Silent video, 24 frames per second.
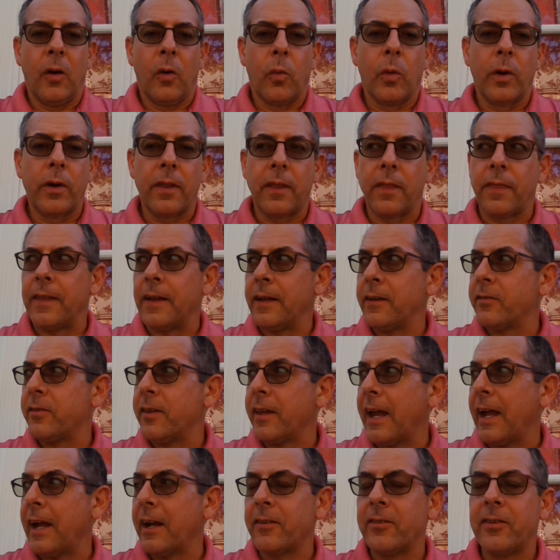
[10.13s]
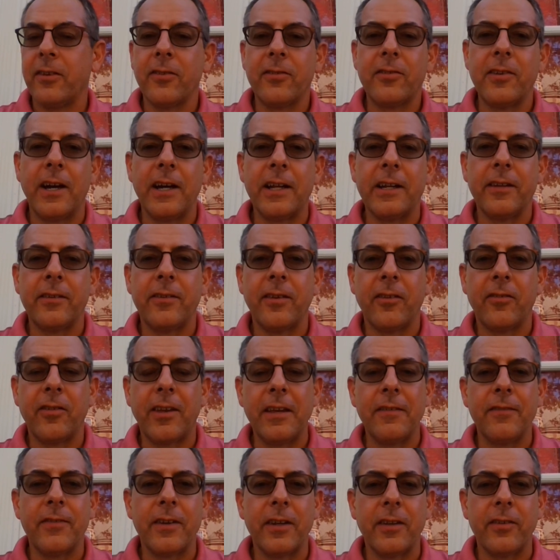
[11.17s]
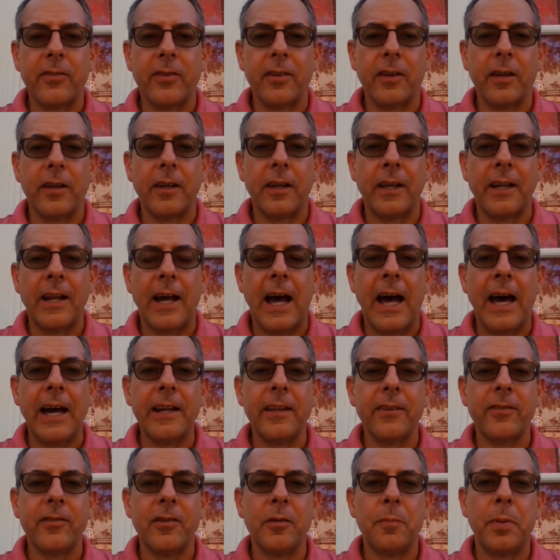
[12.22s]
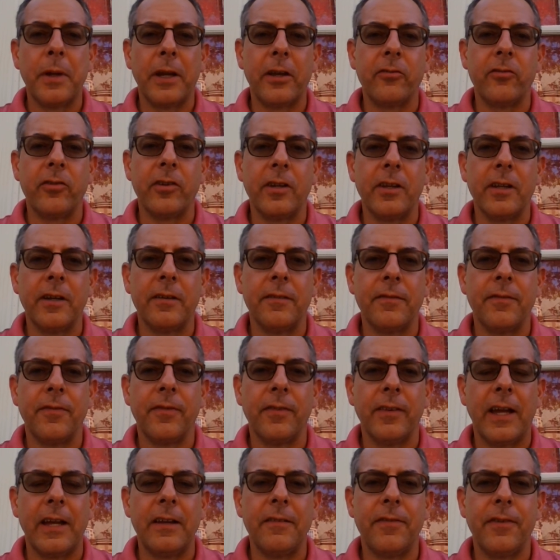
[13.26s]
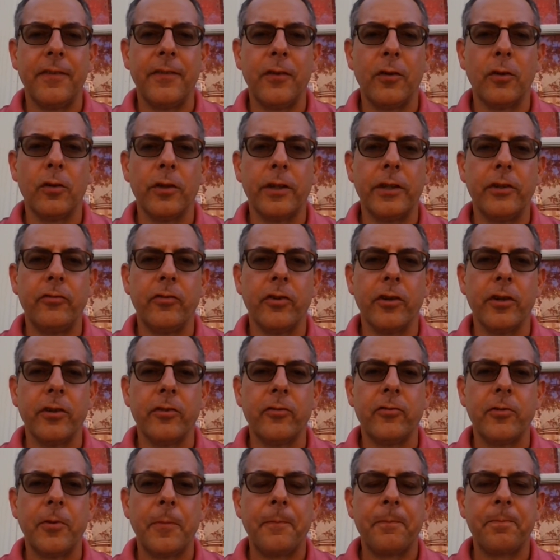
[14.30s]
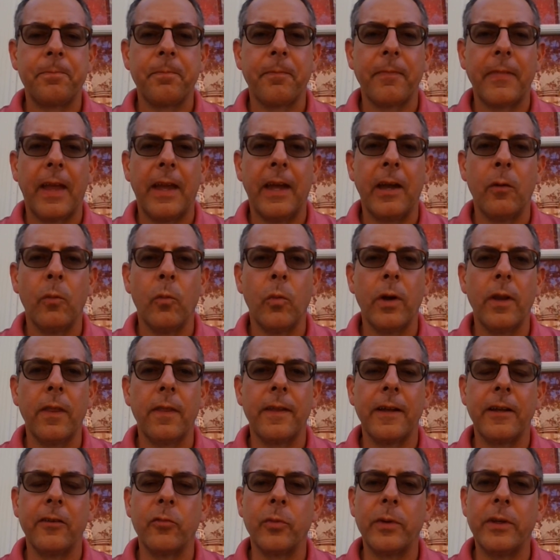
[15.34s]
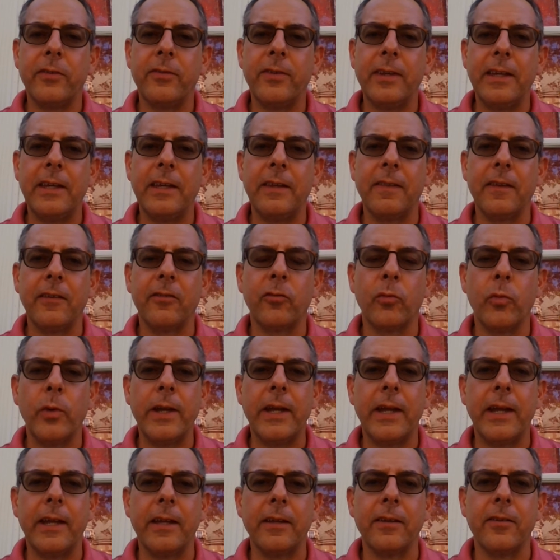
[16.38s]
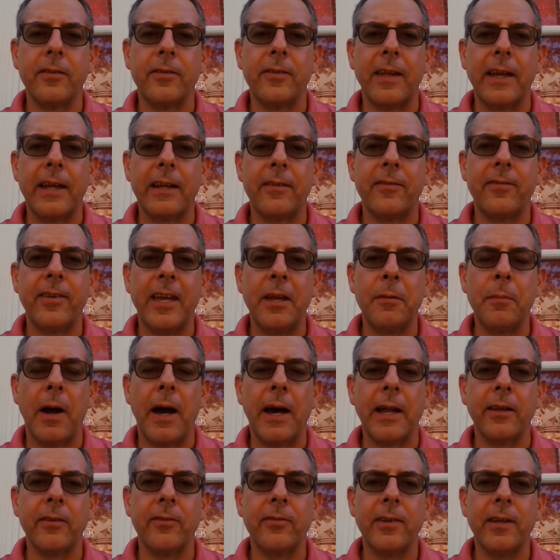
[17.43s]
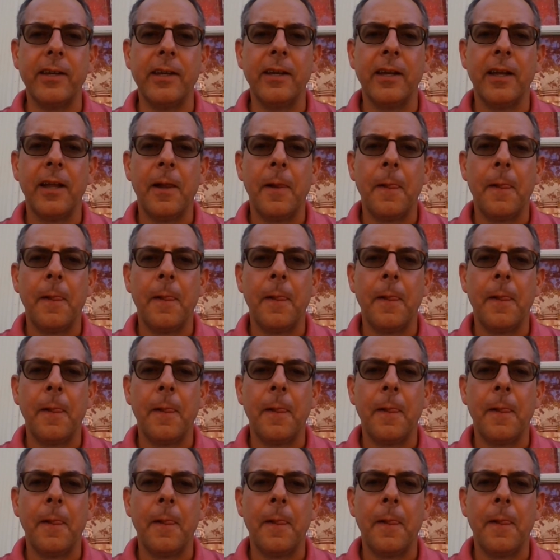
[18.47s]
One of the things that Acts has done is it's given us an honest depiction of life in the early church. And one of the things we see this week is that same honesty.